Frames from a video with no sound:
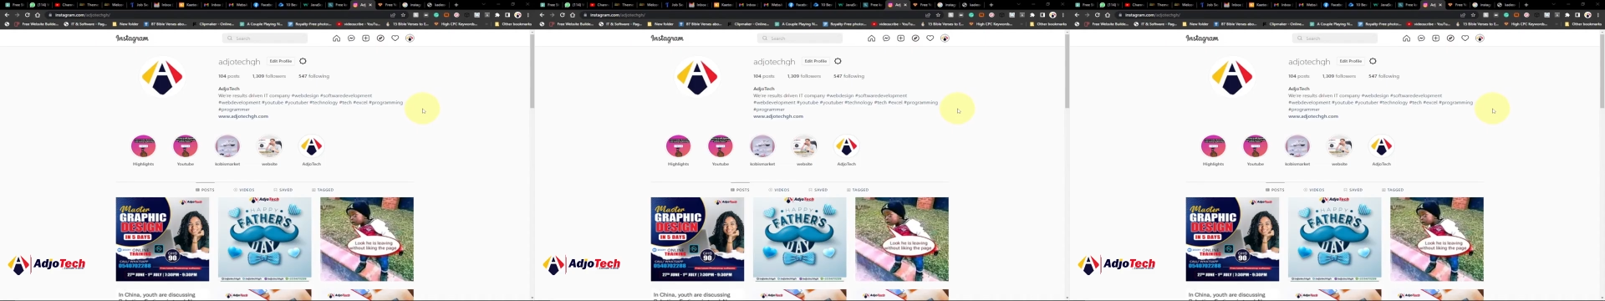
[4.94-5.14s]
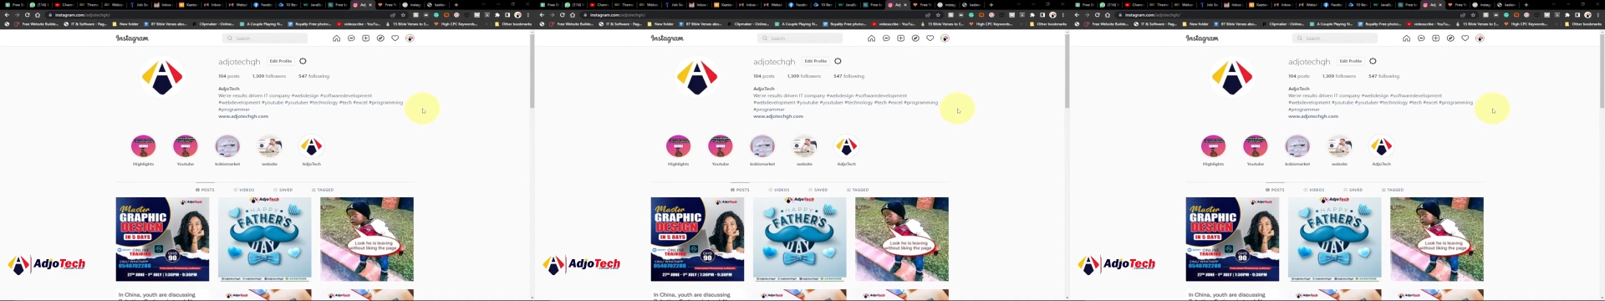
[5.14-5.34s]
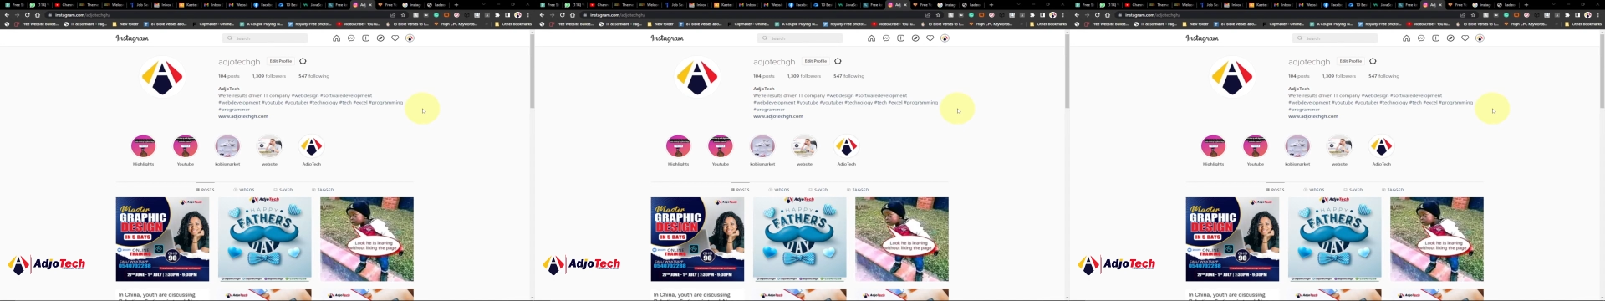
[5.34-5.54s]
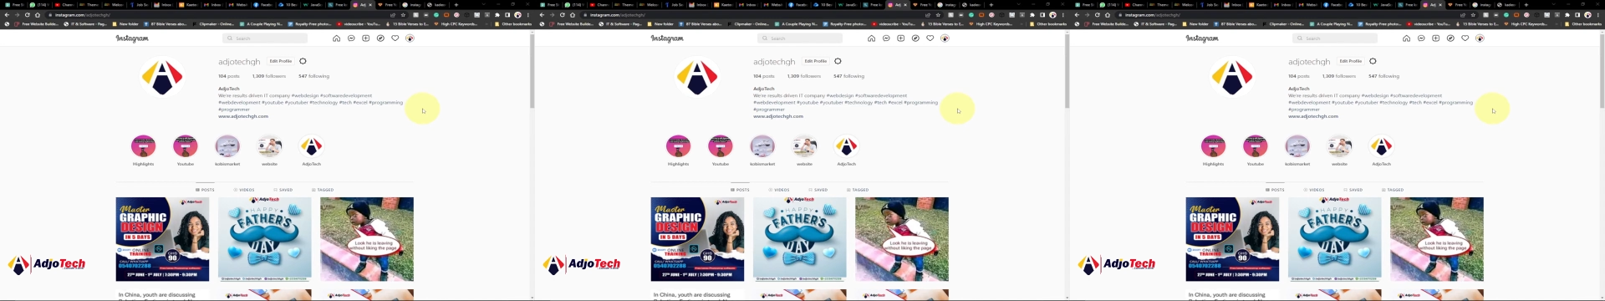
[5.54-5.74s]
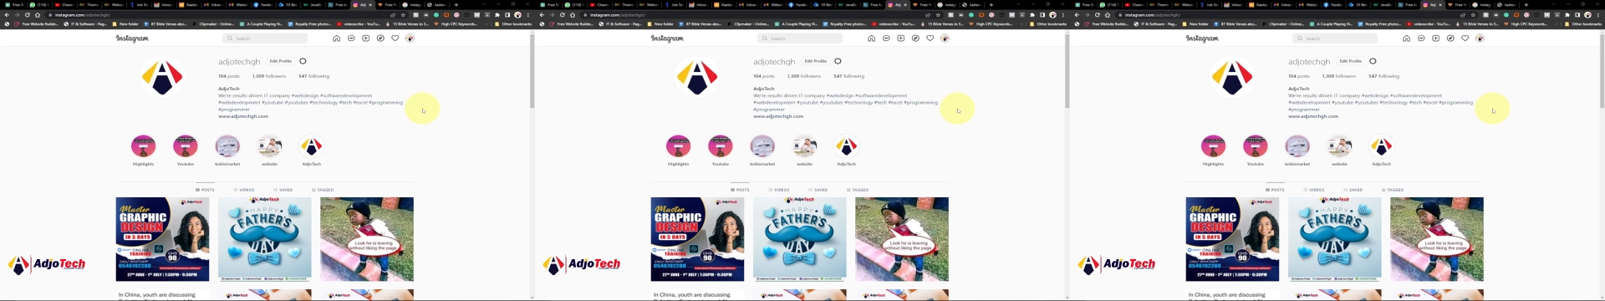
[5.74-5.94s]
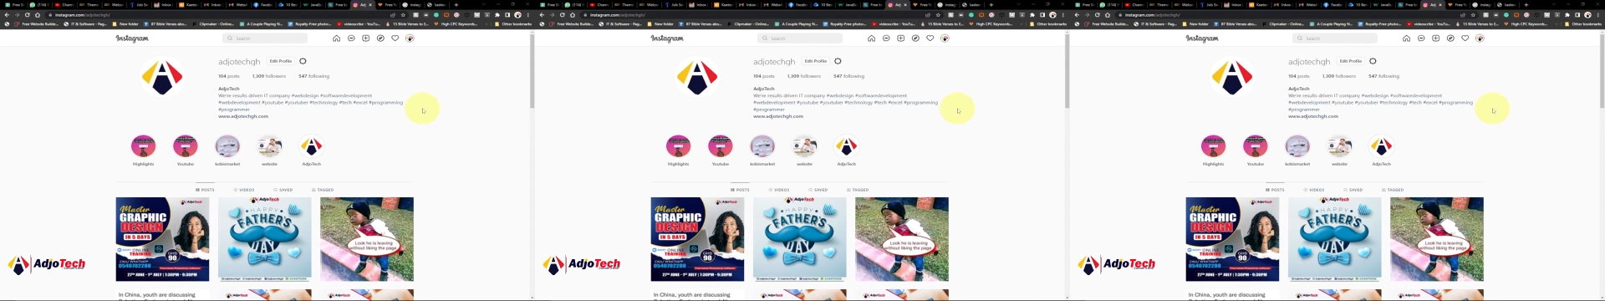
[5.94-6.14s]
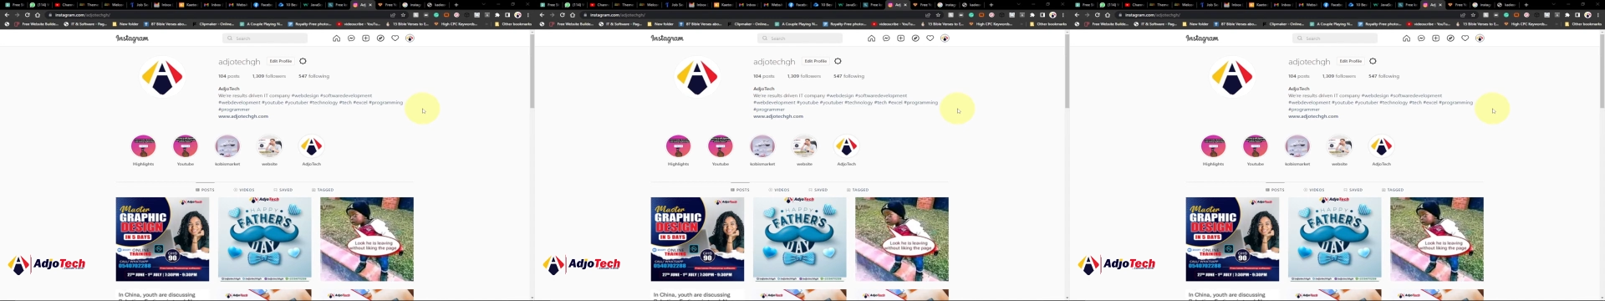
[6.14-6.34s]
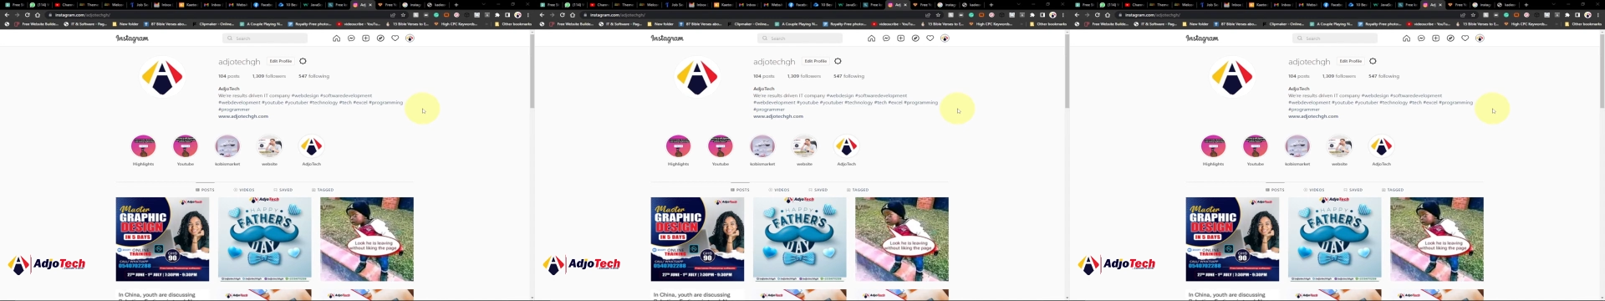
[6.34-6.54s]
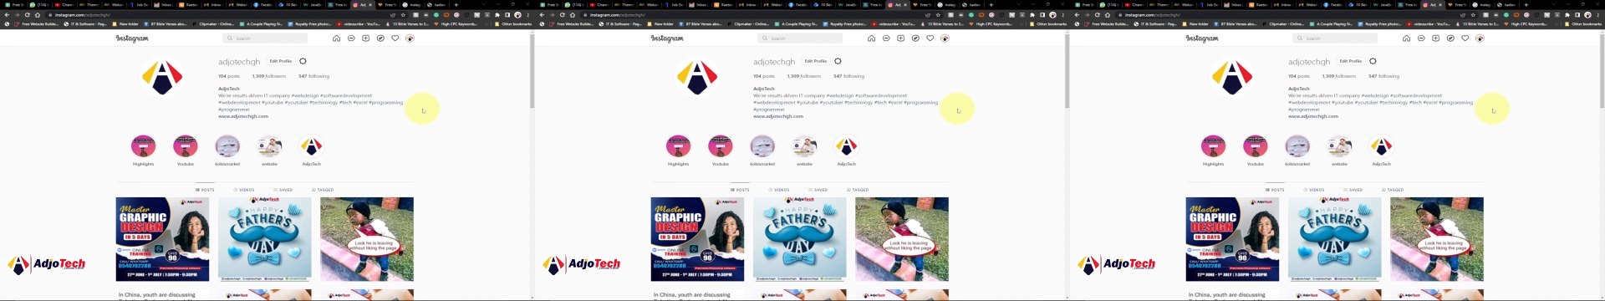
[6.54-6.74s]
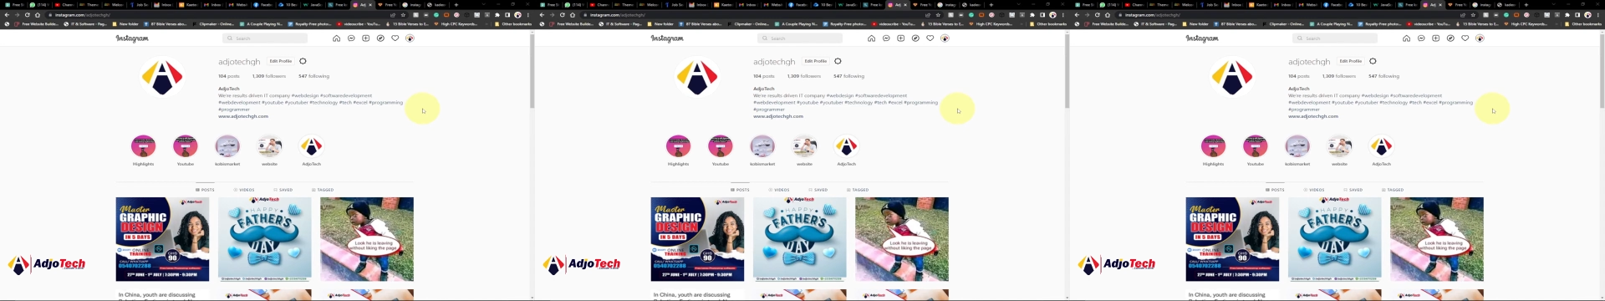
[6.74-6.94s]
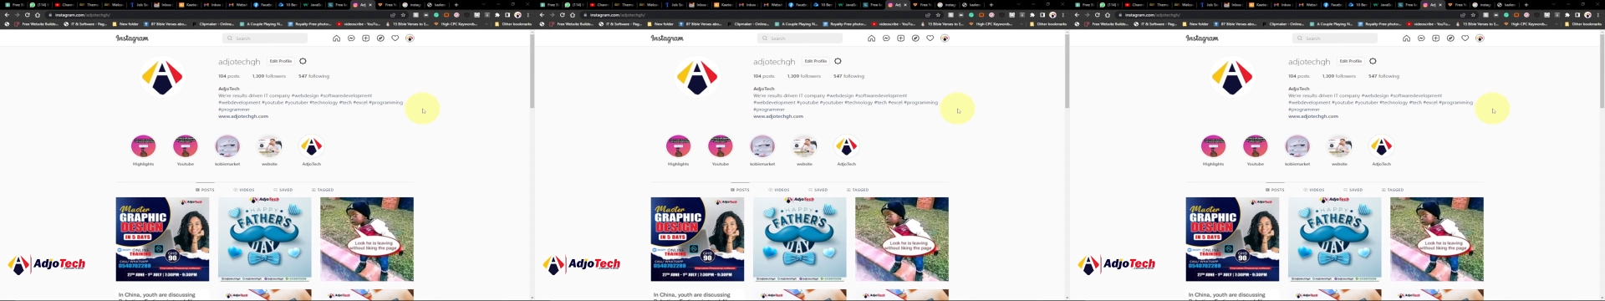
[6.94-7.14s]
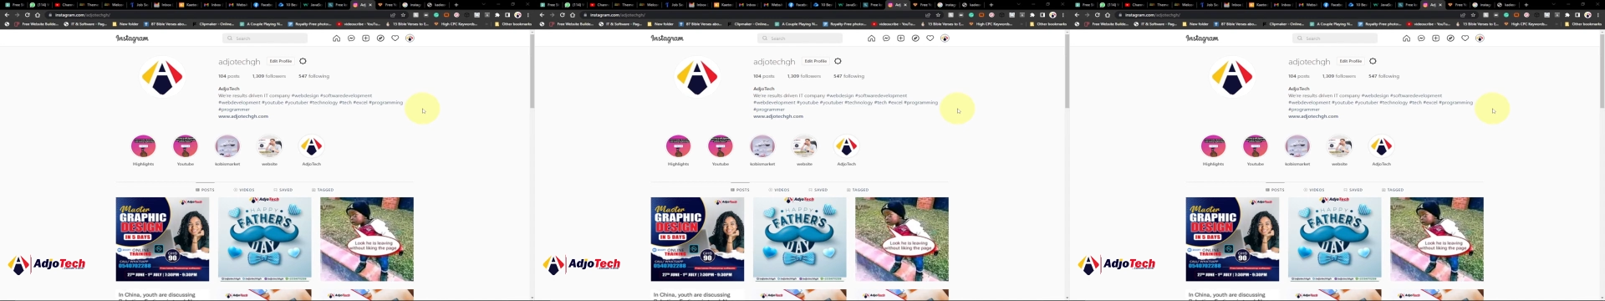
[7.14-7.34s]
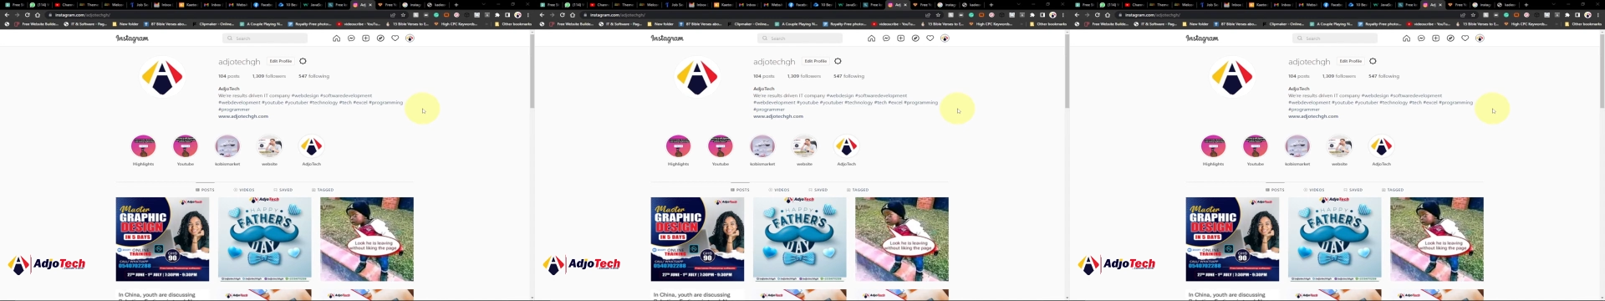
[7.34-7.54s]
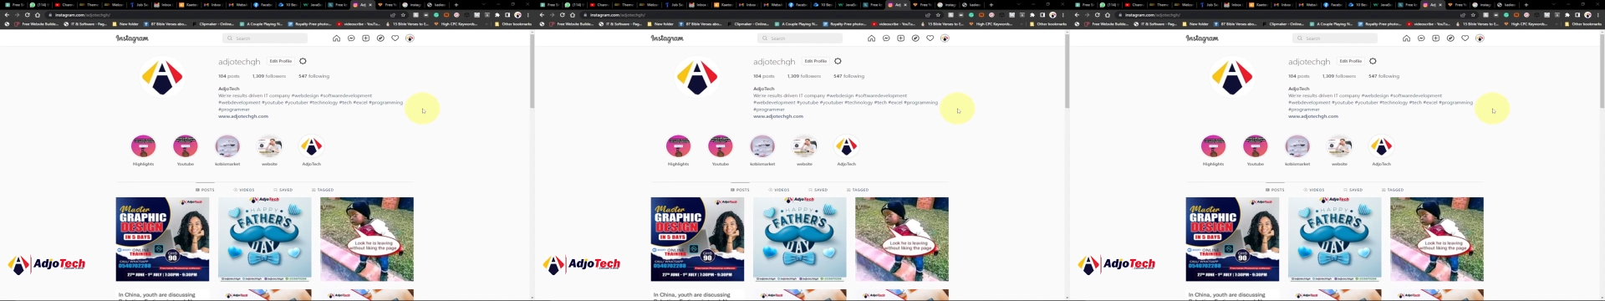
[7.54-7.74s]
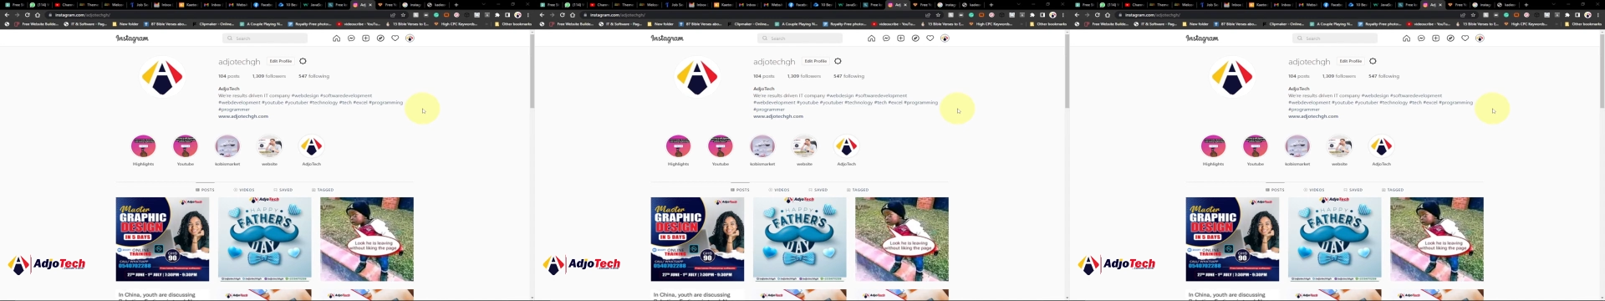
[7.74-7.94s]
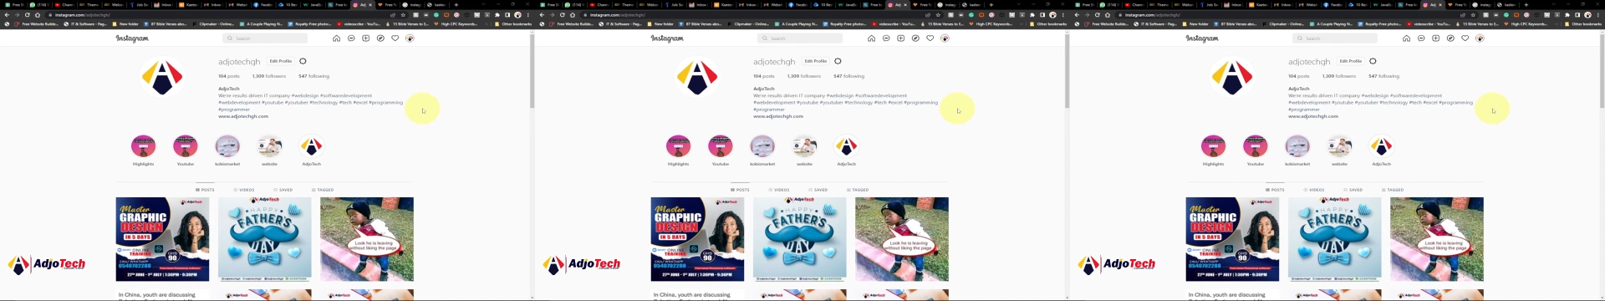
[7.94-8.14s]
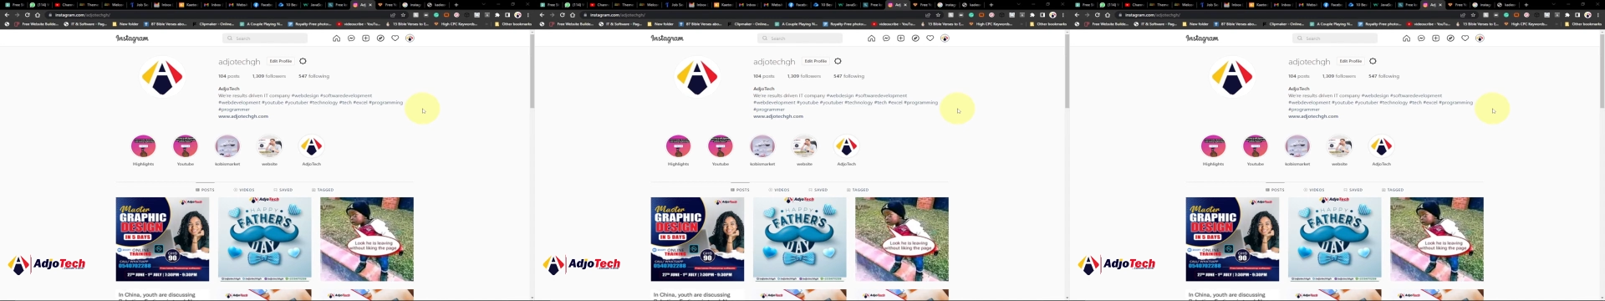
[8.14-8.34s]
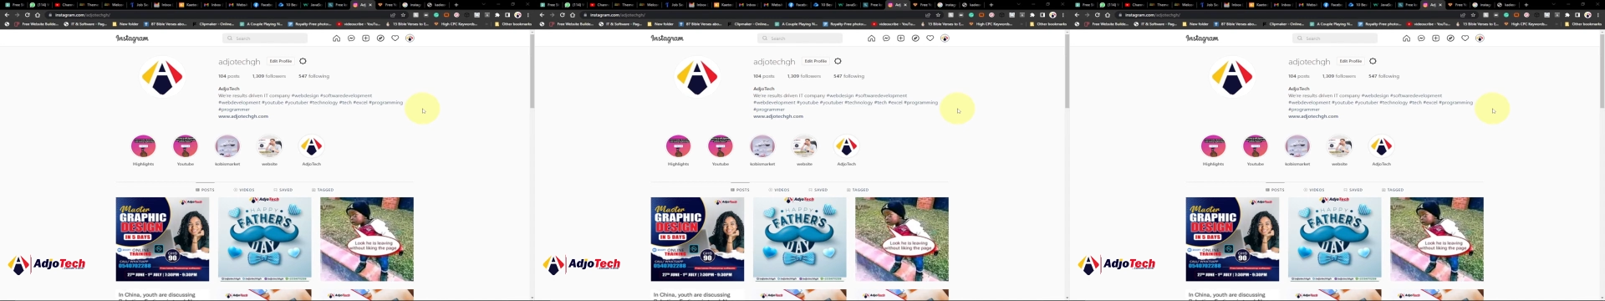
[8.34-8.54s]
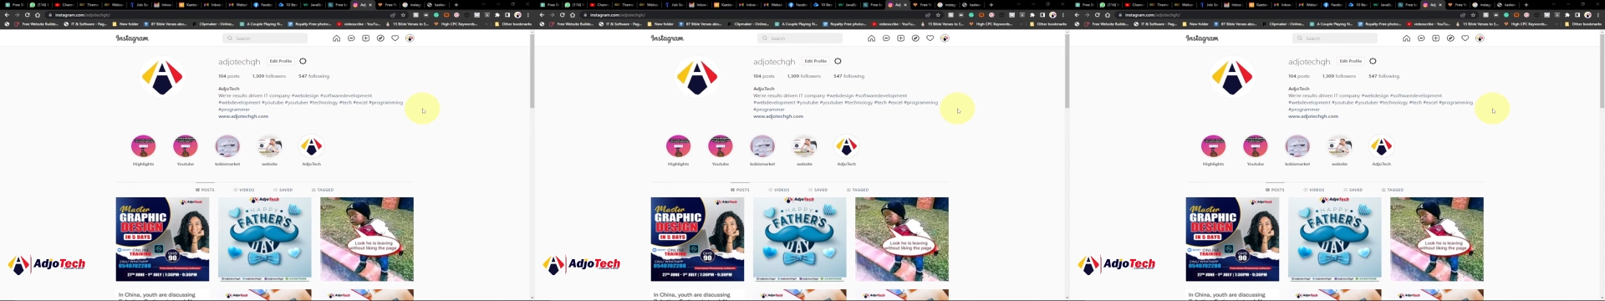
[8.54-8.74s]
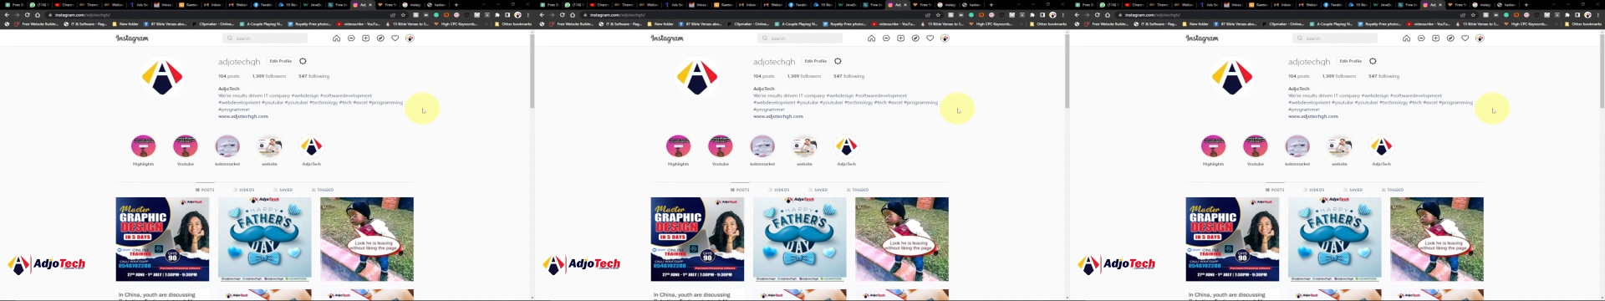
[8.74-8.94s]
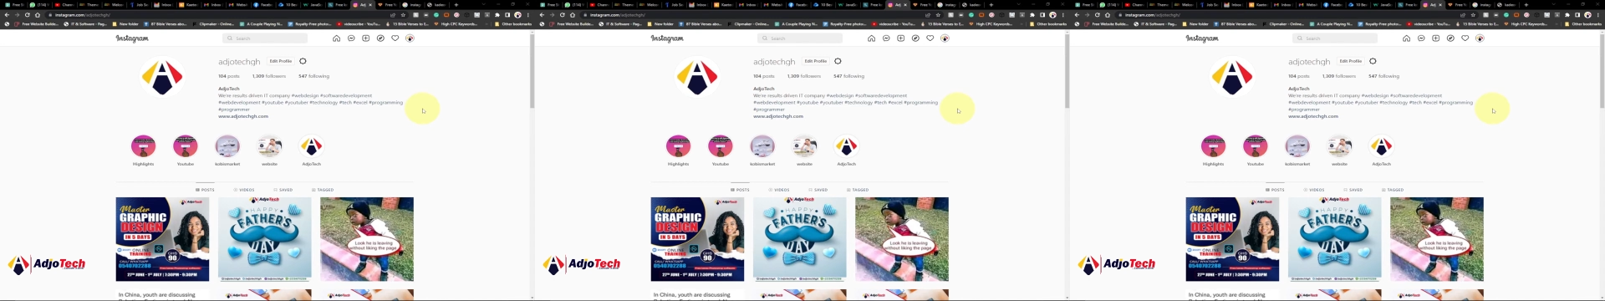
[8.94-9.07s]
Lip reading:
[unreadable: no face in view]